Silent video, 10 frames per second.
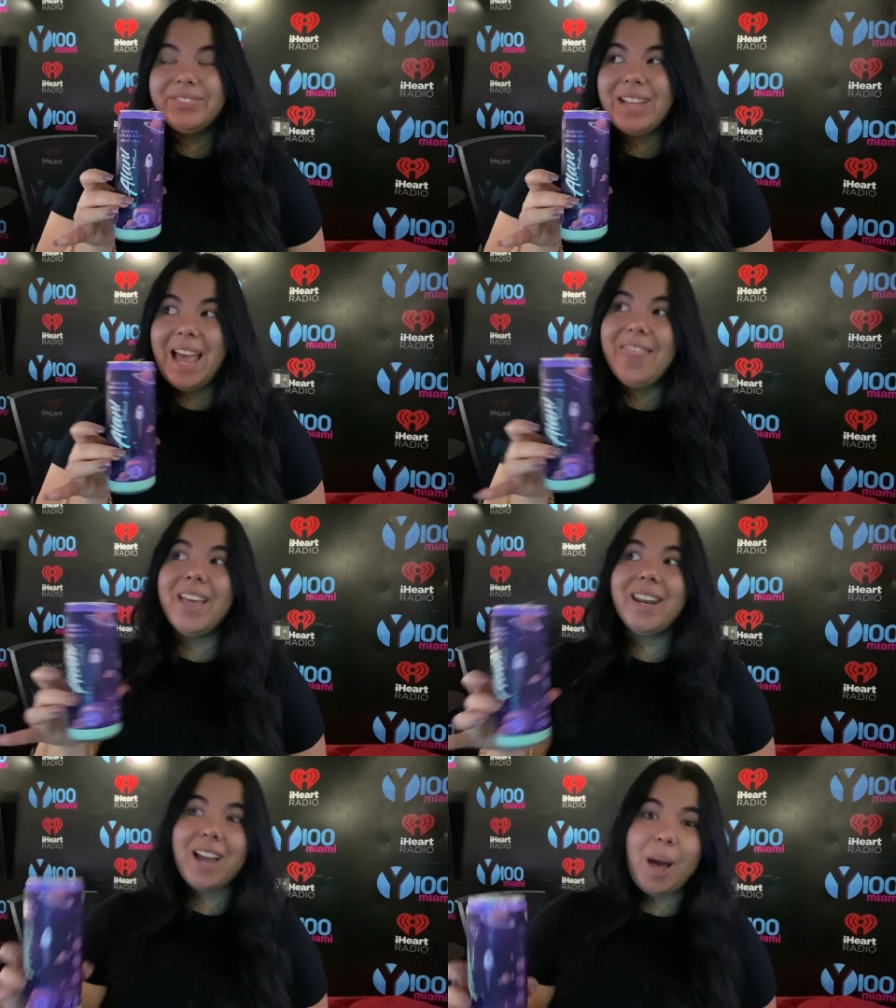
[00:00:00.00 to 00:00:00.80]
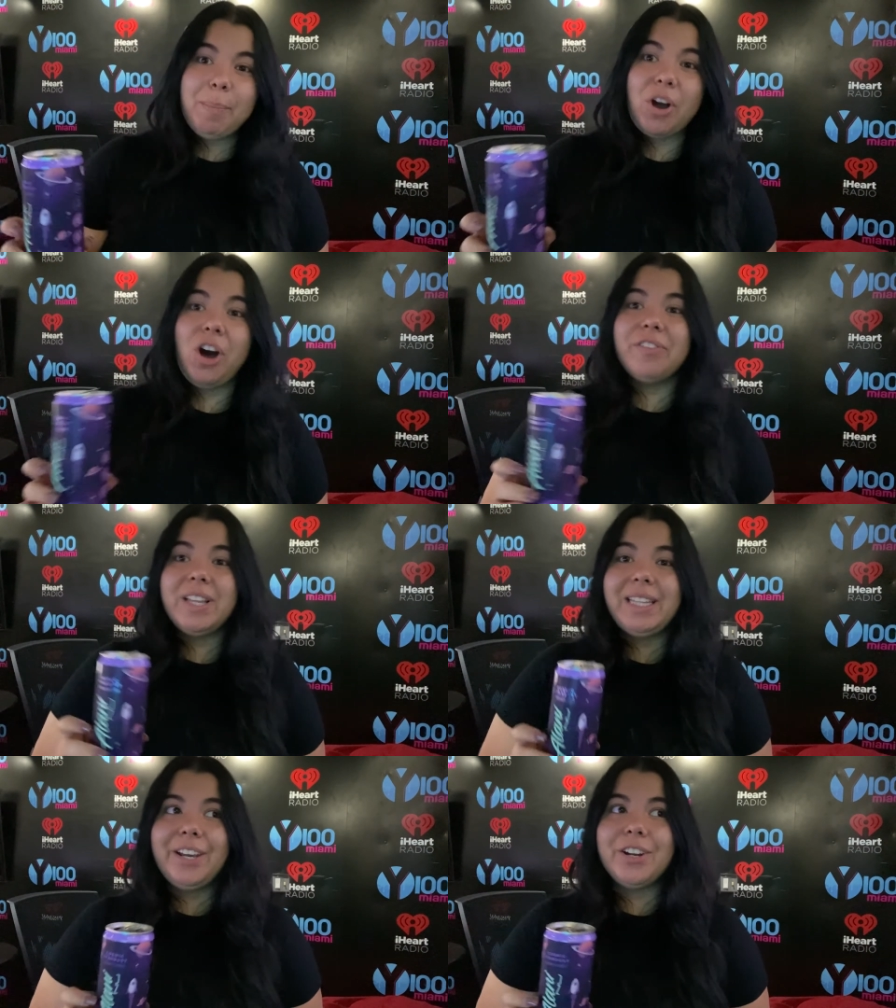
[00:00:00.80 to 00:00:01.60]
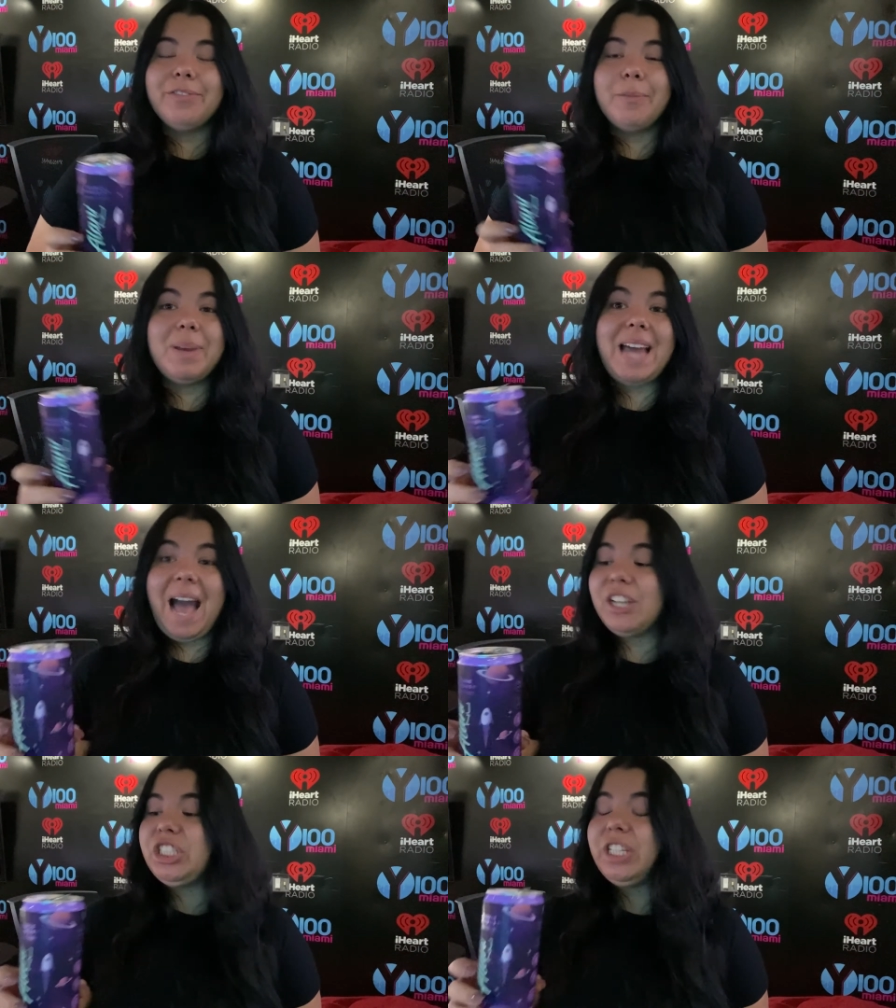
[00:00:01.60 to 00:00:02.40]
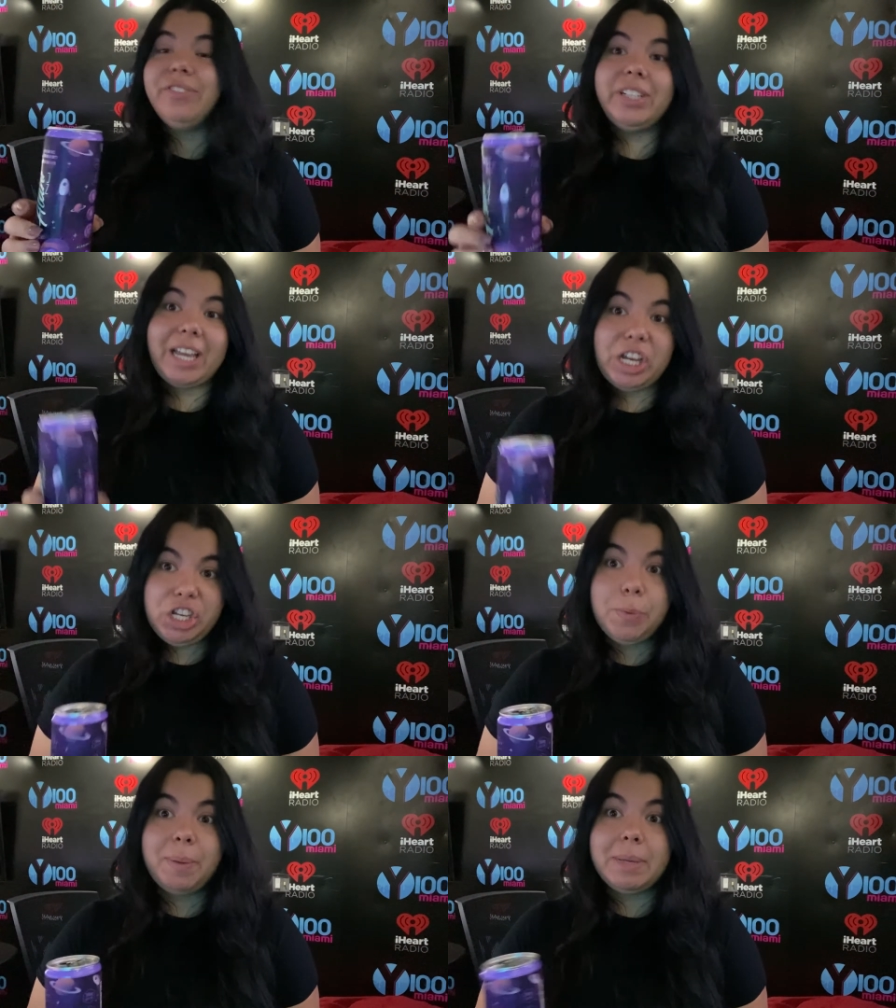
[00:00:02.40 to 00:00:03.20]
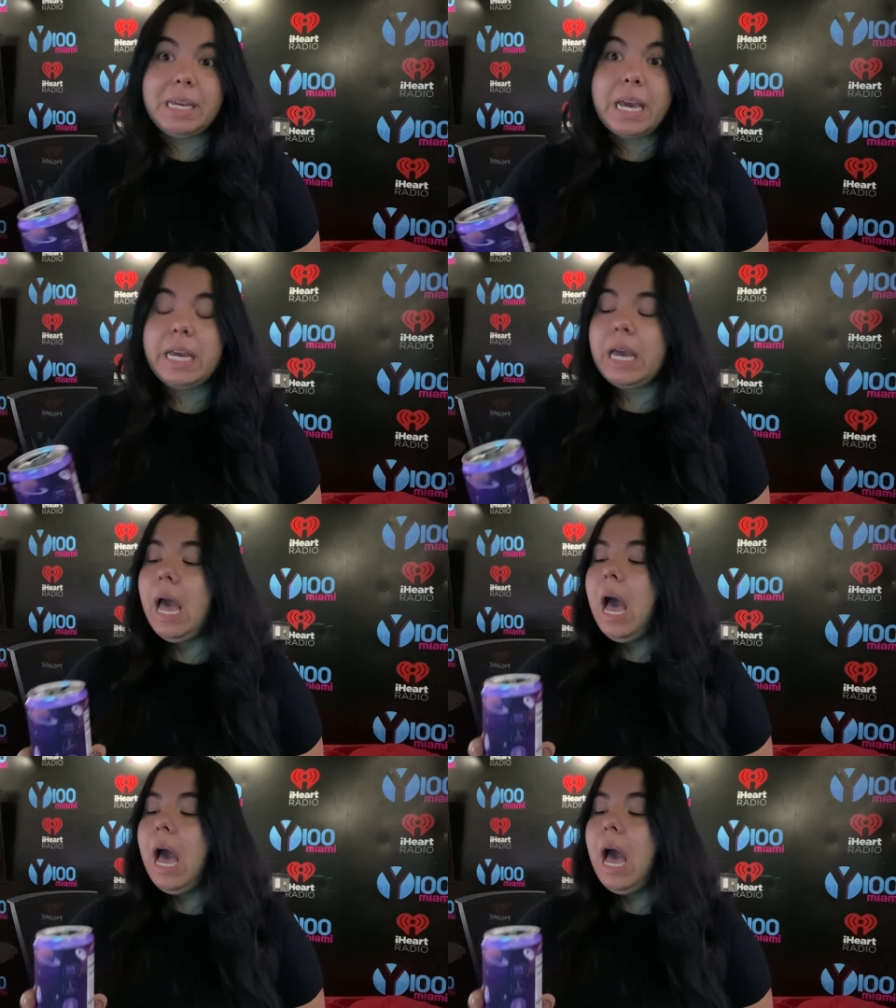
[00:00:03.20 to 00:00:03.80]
and then a cup of coffee later for me to actually feel like a human being.